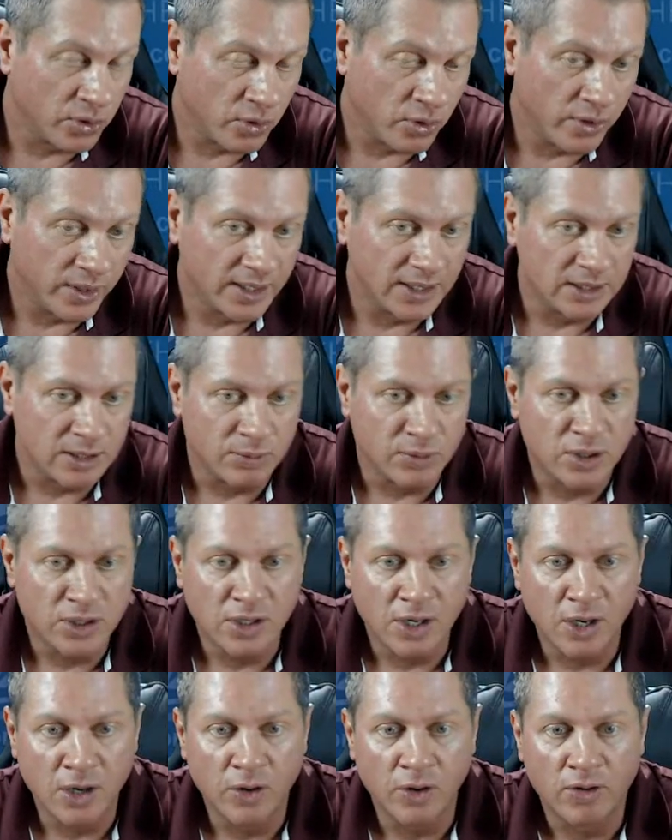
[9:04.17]
been throwing in some
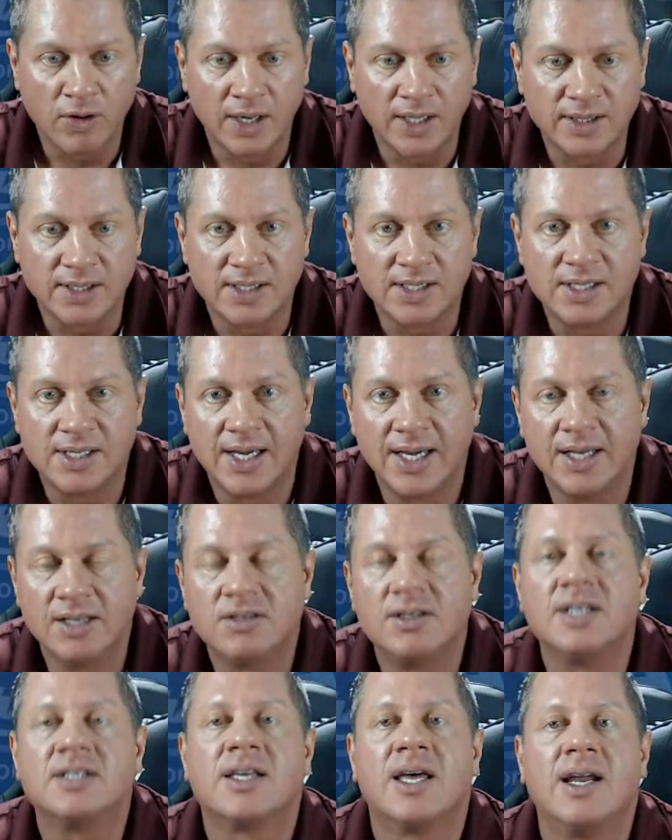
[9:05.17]
snow across the
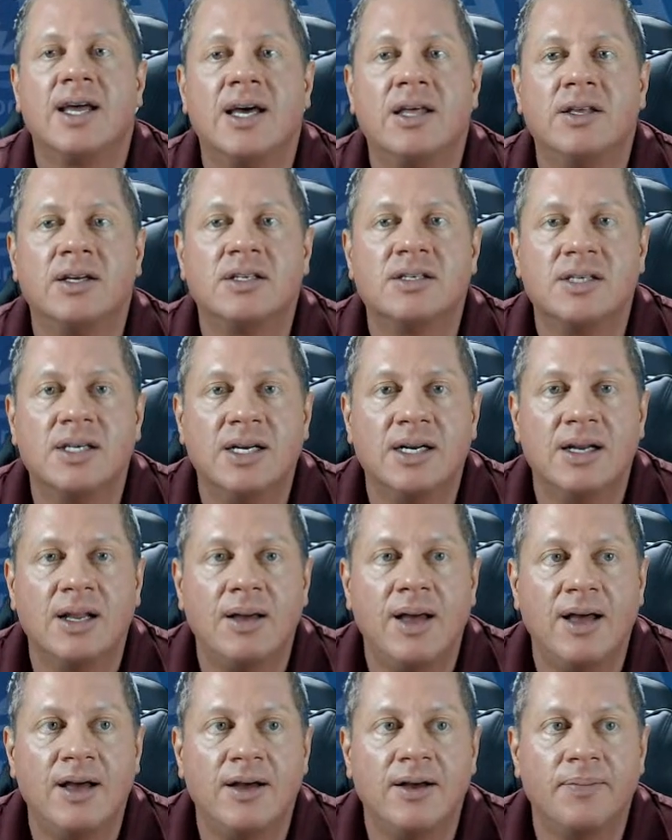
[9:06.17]
state. So that's kind of how the
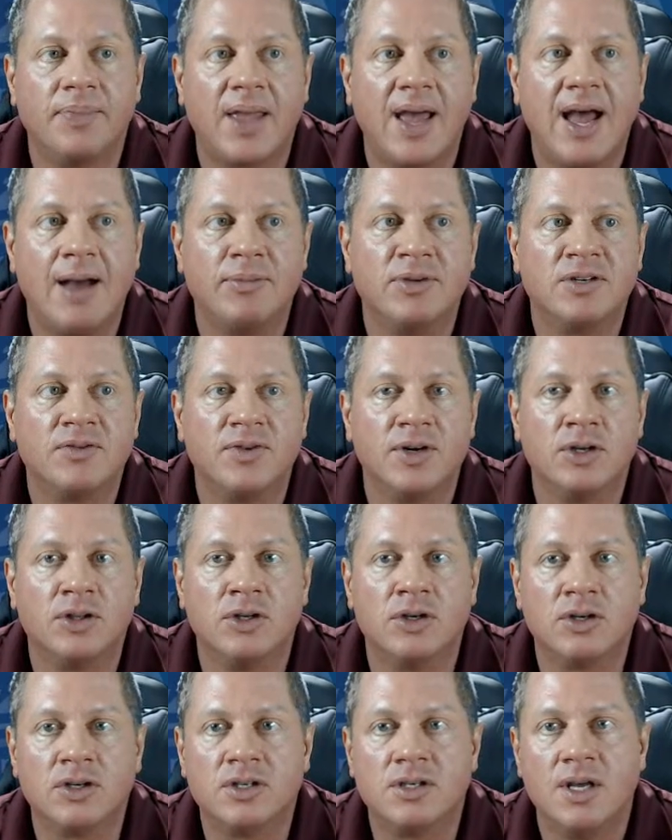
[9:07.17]
extended um, atmosphere
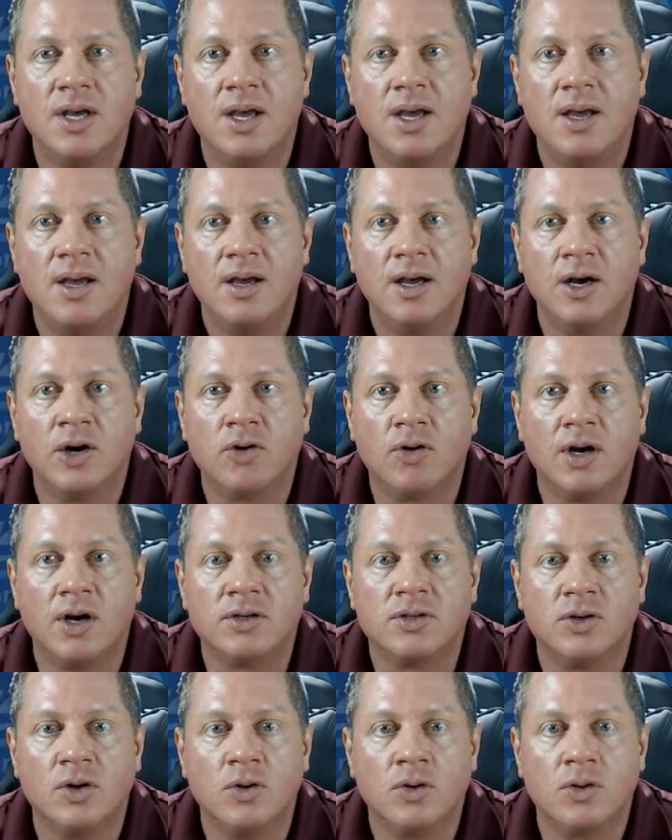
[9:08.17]
looks
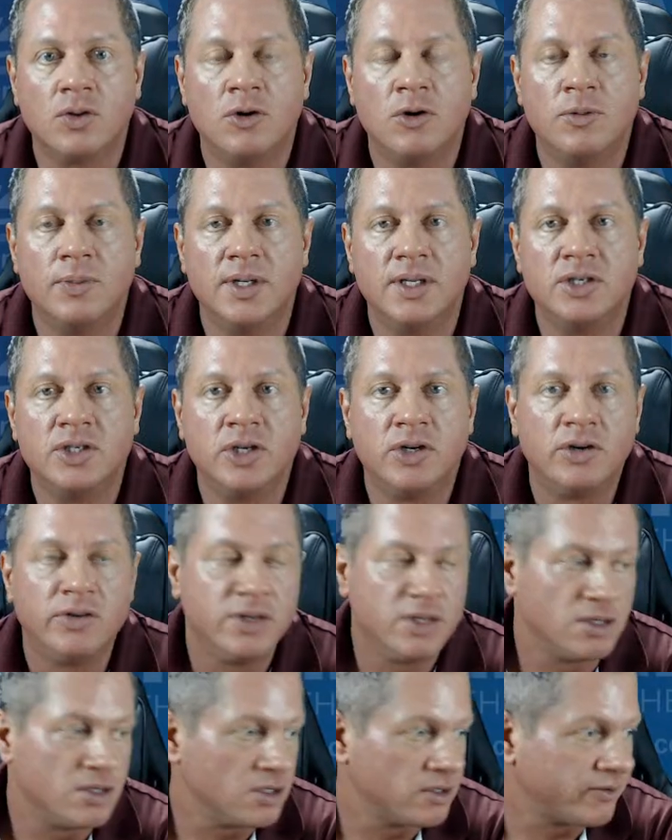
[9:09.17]
across Oklahoma in
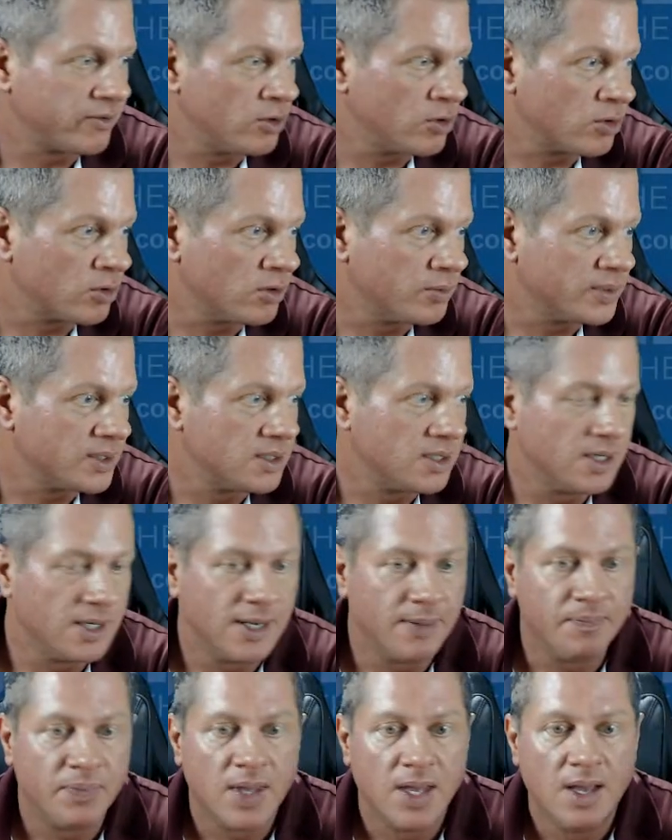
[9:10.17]
general. This is just for Oklahoma
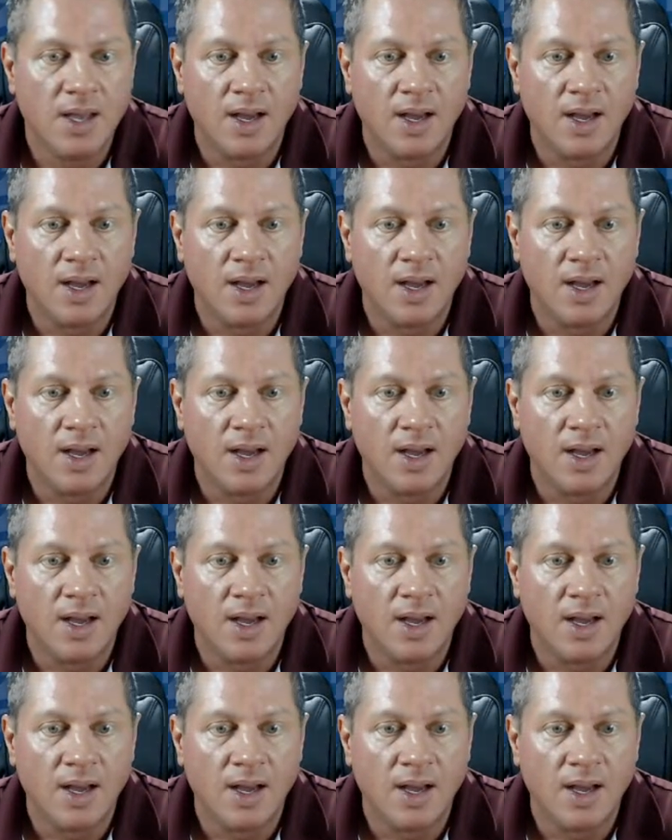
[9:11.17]
City.